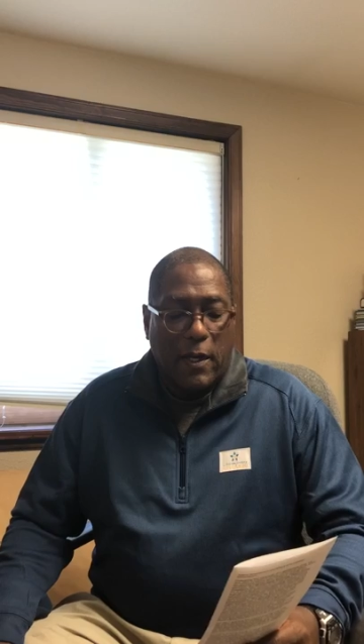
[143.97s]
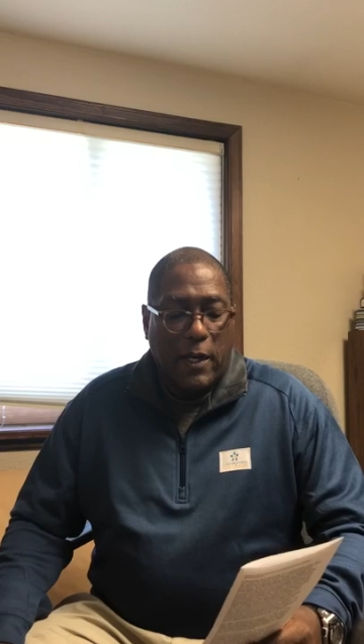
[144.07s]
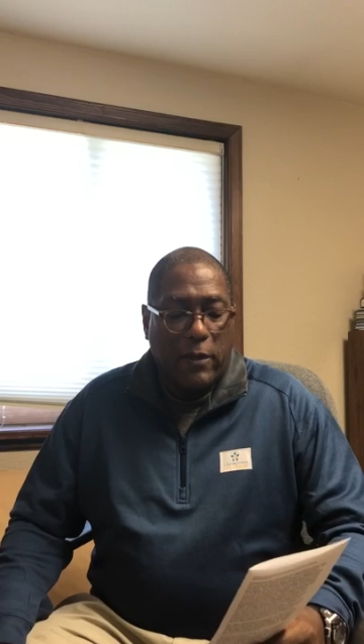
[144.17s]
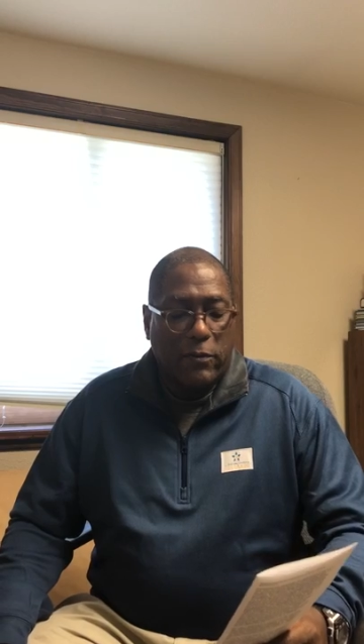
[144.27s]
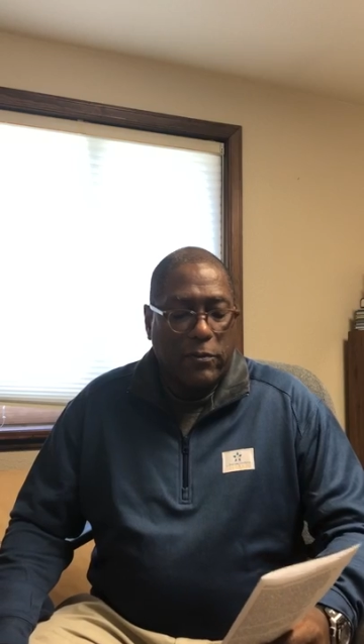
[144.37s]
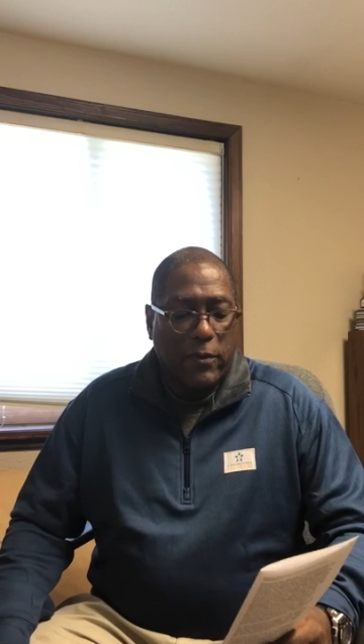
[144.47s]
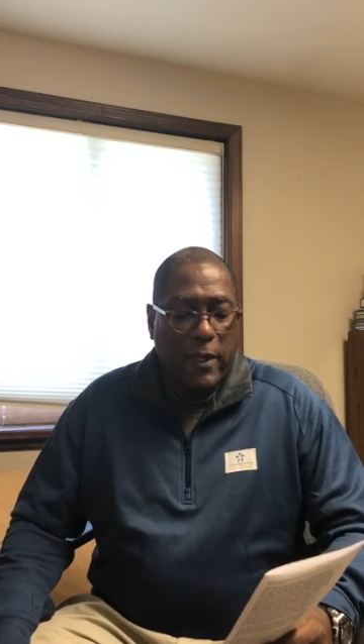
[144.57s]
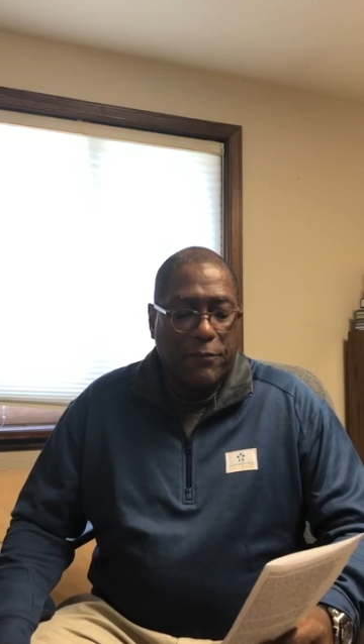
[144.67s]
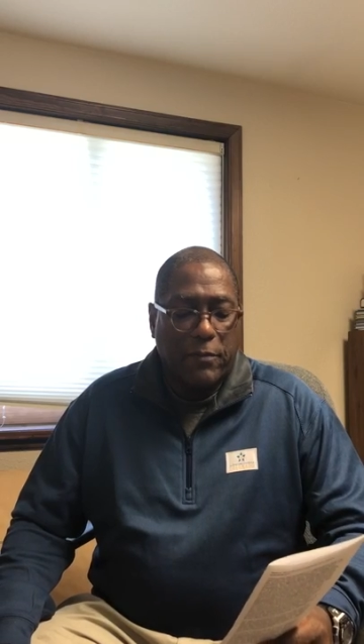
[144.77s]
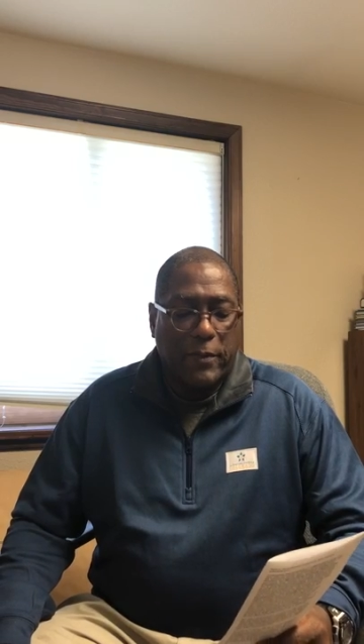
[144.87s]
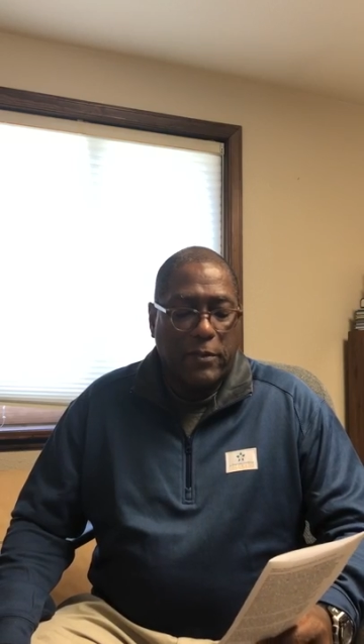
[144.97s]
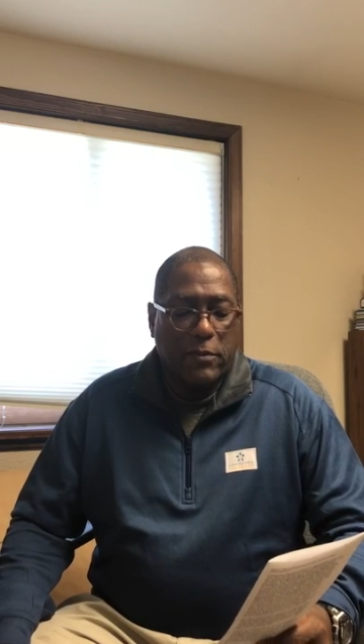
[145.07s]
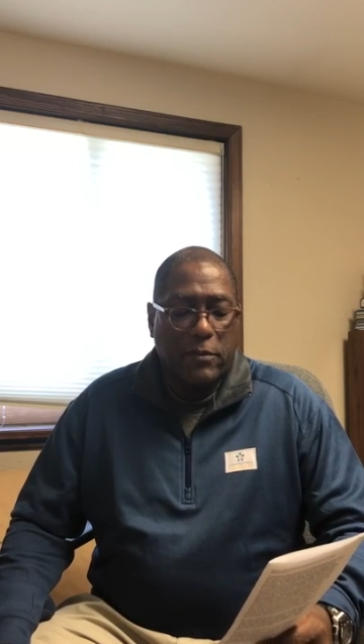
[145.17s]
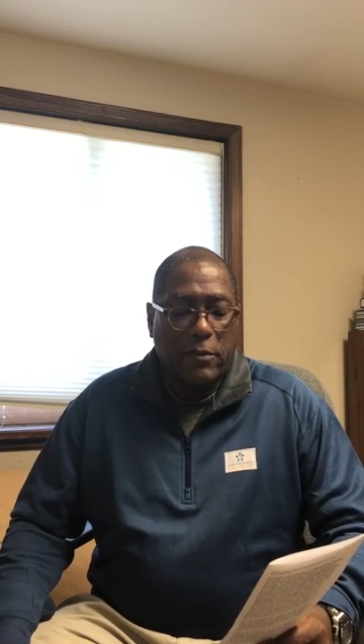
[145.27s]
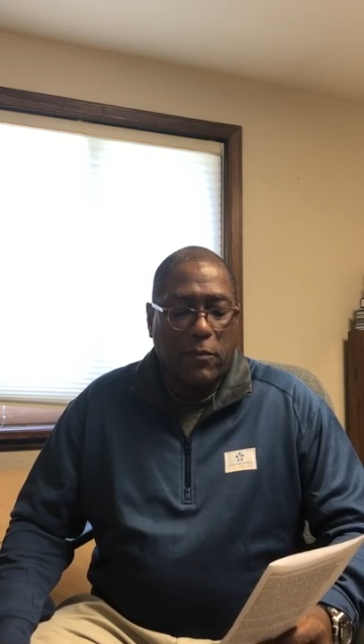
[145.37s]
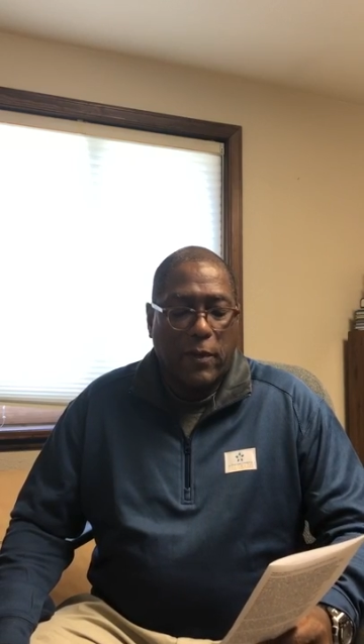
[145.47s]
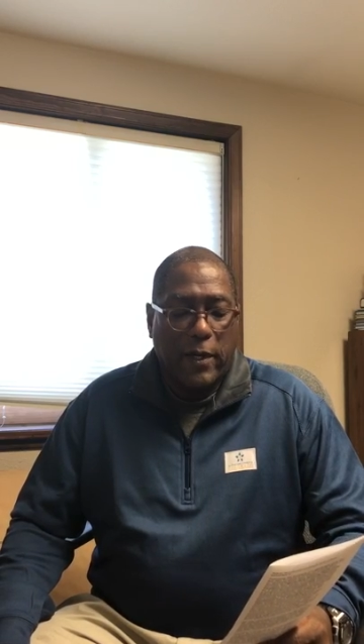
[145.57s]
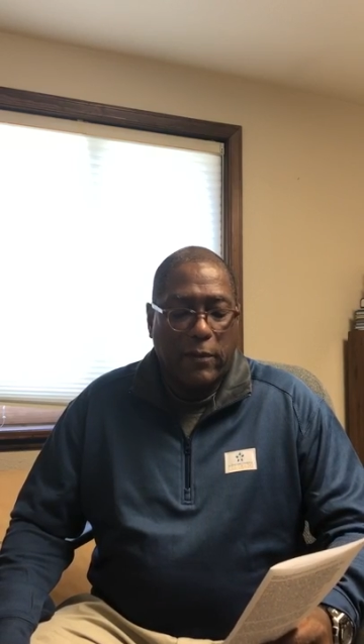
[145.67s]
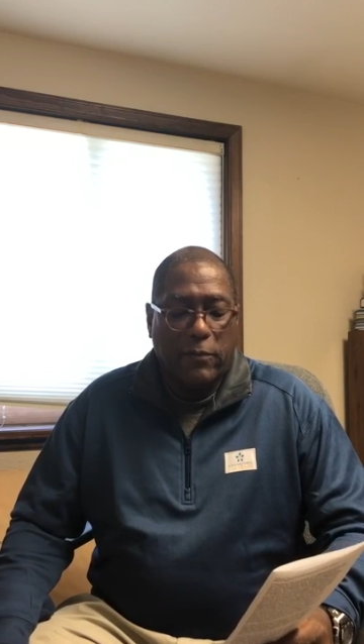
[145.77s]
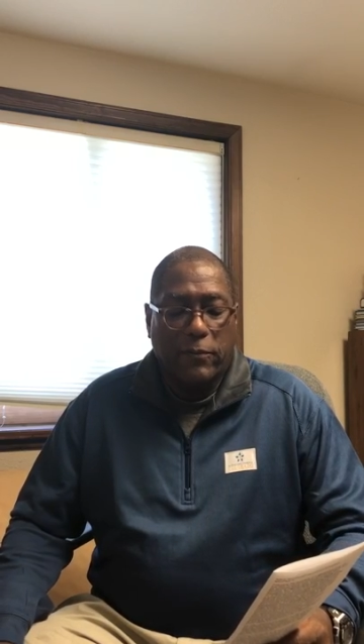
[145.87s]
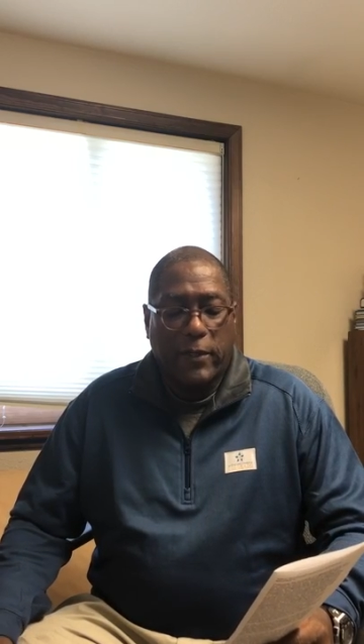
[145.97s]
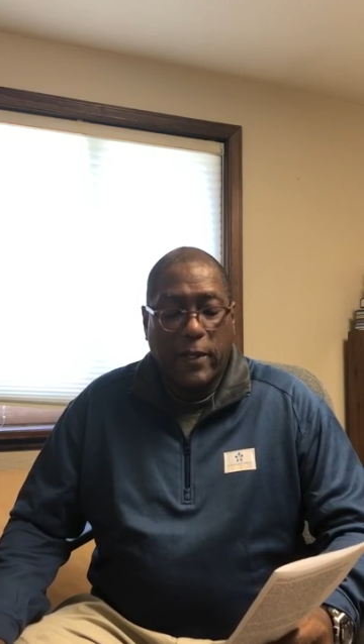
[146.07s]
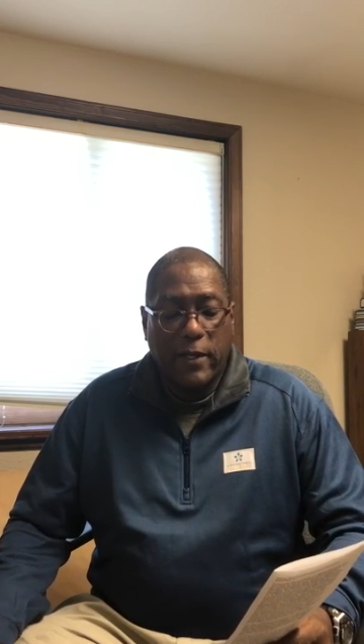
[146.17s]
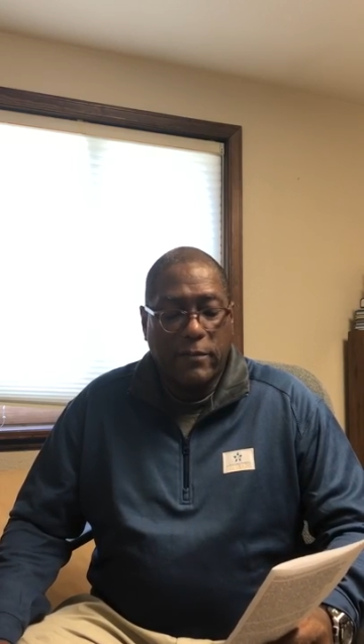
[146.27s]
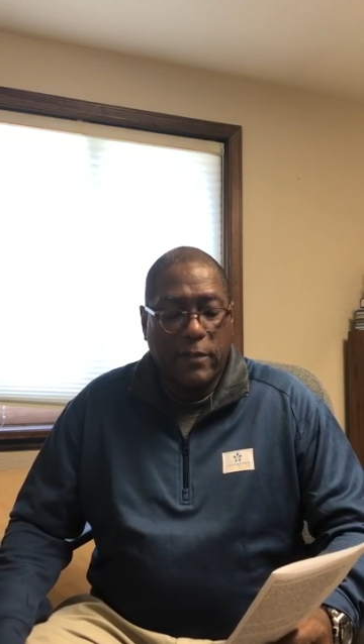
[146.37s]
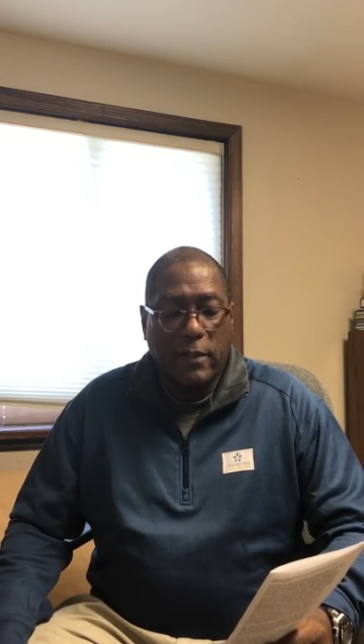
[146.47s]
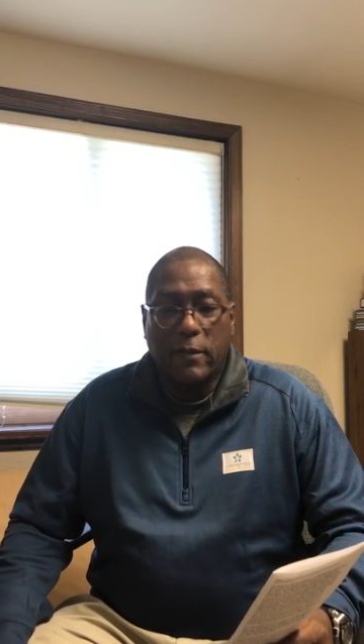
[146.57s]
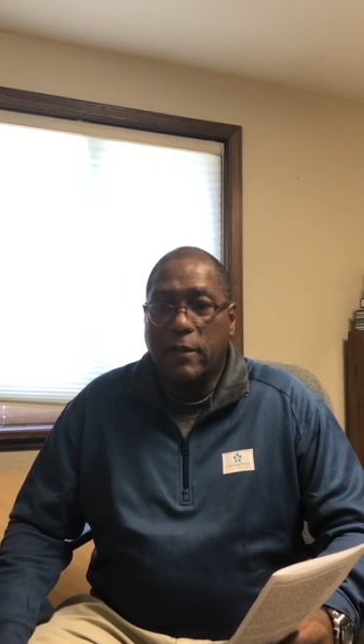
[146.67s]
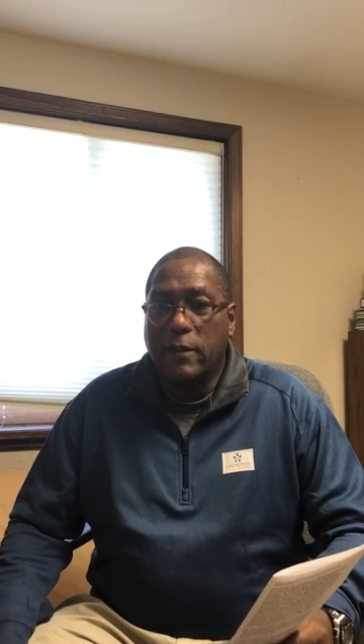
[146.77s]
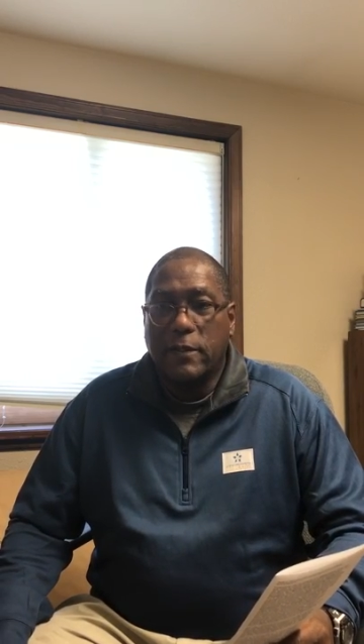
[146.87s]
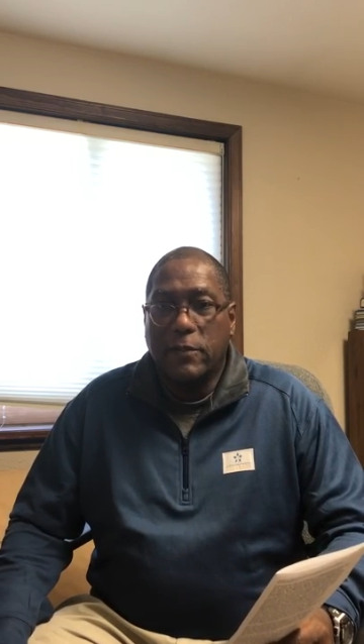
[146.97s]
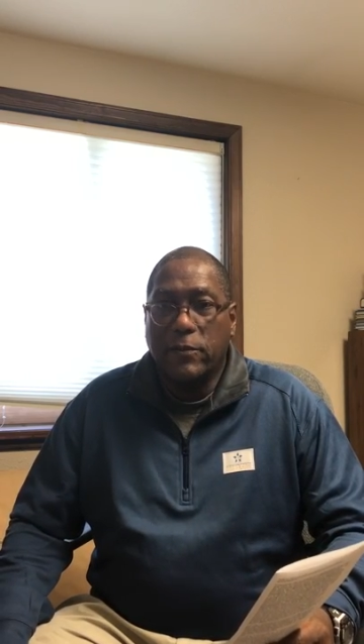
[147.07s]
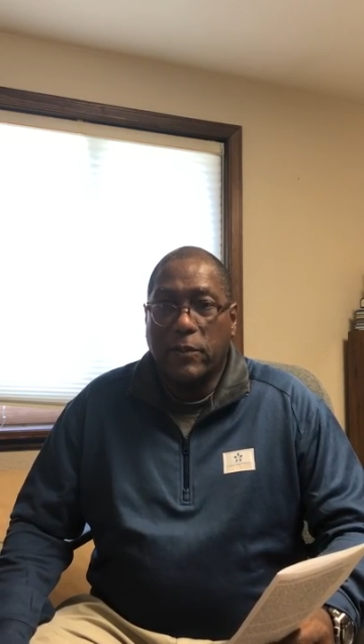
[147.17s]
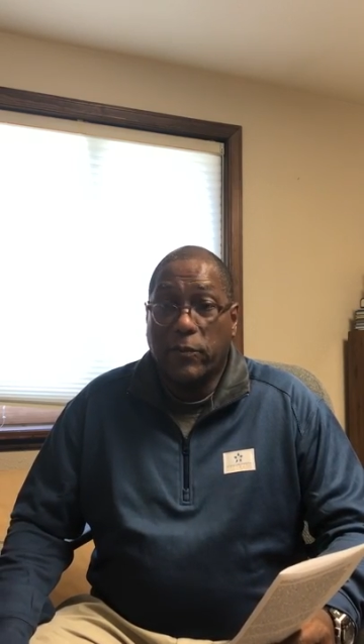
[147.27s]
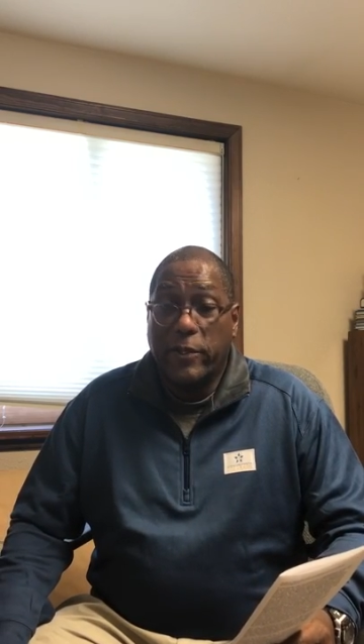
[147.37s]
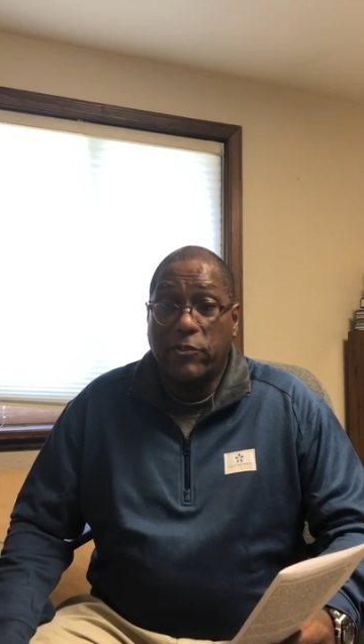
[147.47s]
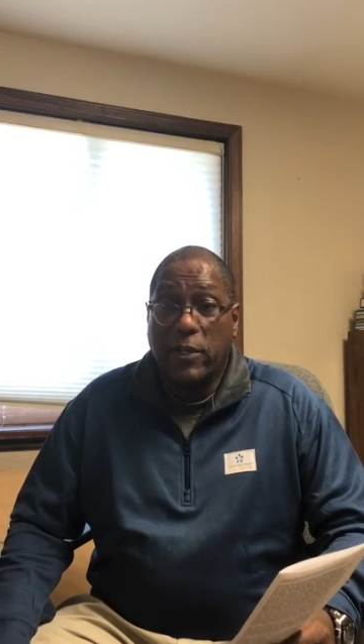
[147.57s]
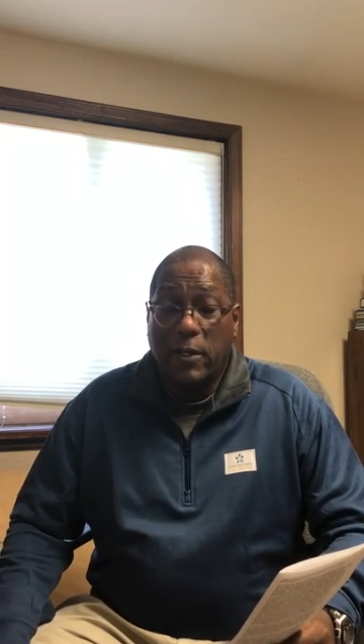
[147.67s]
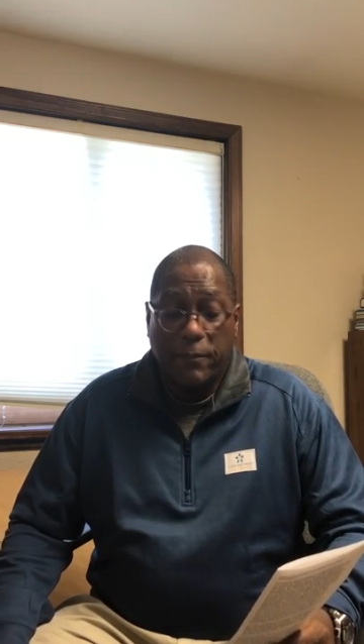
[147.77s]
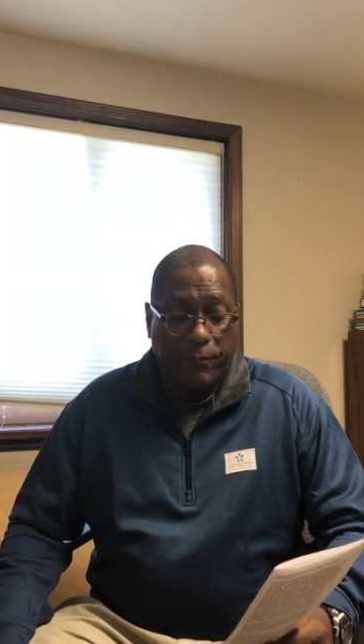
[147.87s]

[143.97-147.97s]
I also have to mention the choir. What can I say? They do a great job.